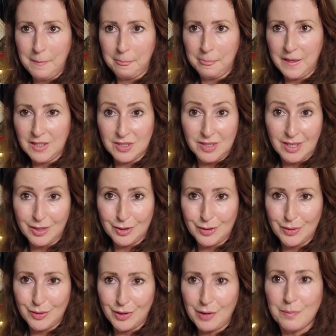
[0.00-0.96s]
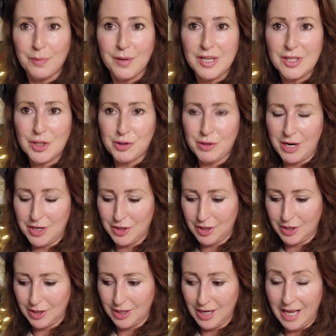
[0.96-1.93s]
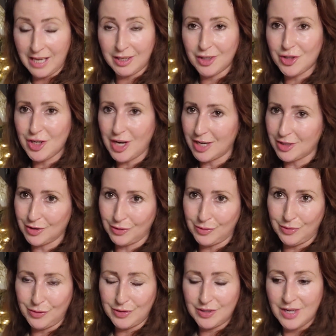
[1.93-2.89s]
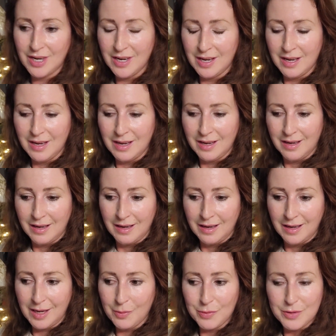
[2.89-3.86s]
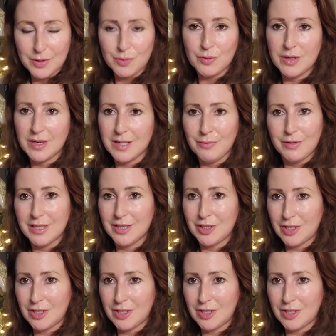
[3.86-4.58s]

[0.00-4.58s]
these things to a complete stranger, like a judge in court. It was really, really